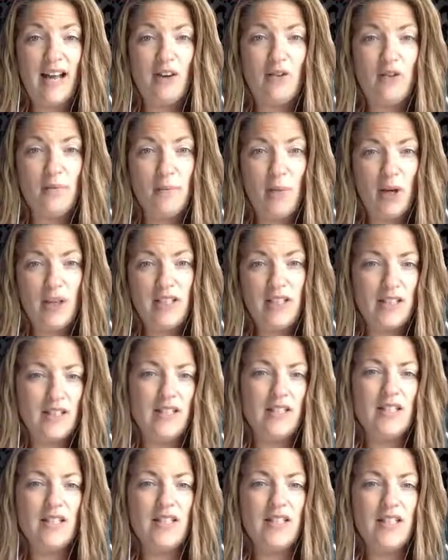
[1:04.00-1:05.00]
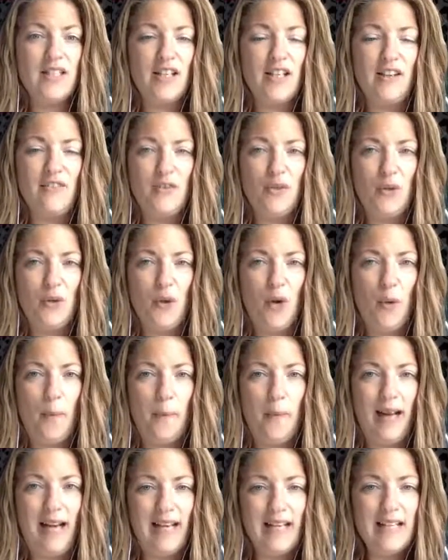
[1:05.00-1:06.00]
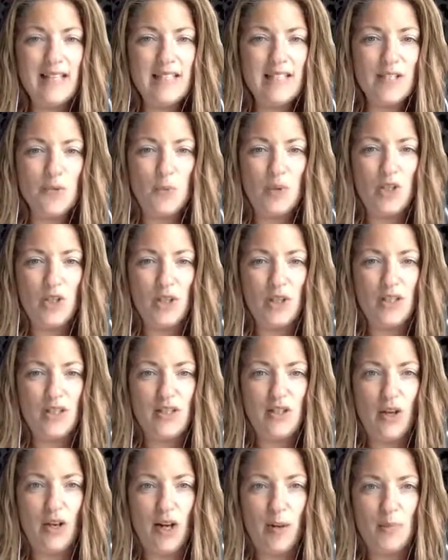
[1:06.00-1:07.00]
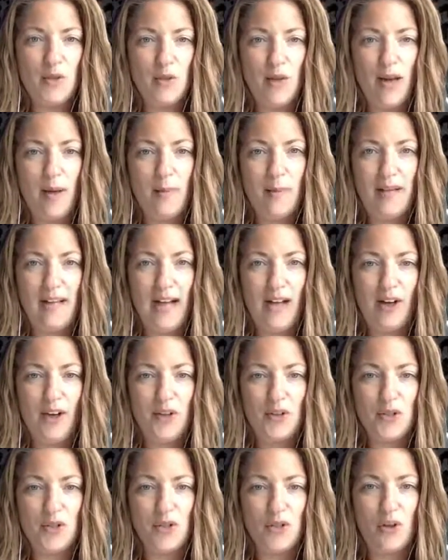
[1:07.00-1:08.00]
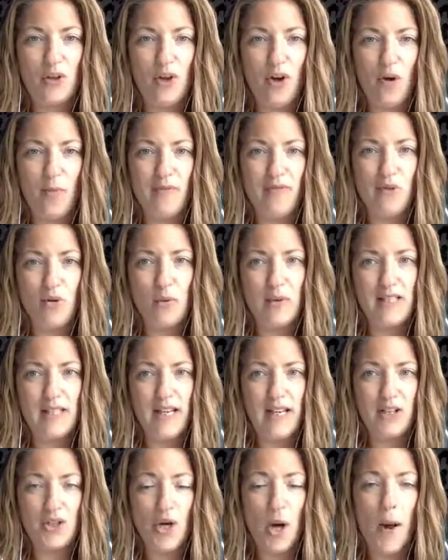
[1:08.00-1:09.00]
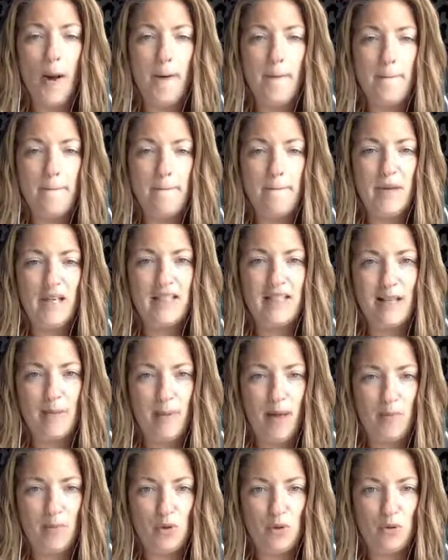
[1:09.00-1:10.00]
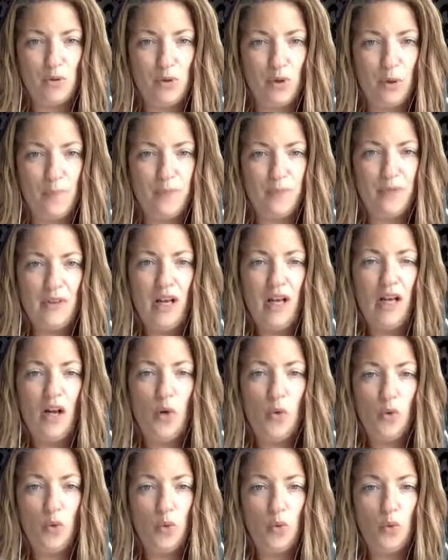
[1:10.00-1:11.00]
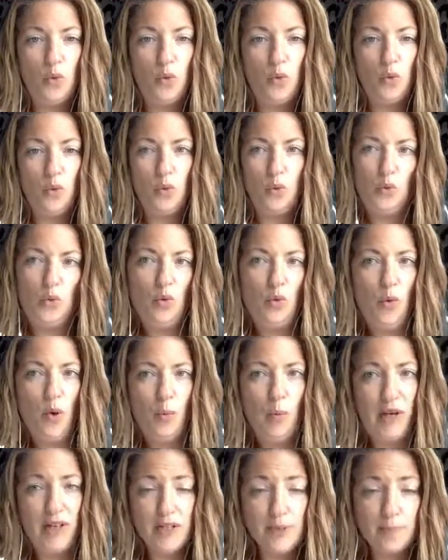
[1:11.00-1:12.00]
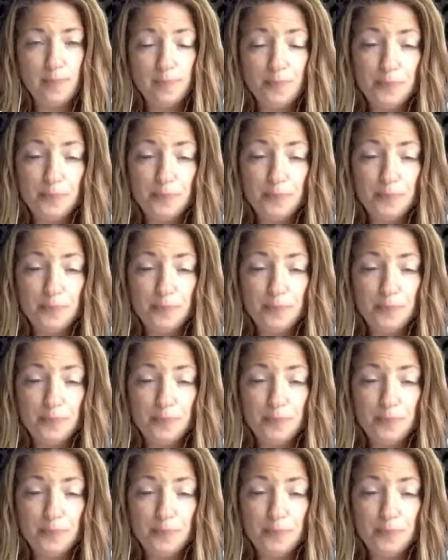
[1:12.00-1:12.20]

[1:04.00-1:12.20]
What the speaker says: out reminders if you're on my list, which you can sign up to at ebonyallard.com/Monday Pep Talk, all one word.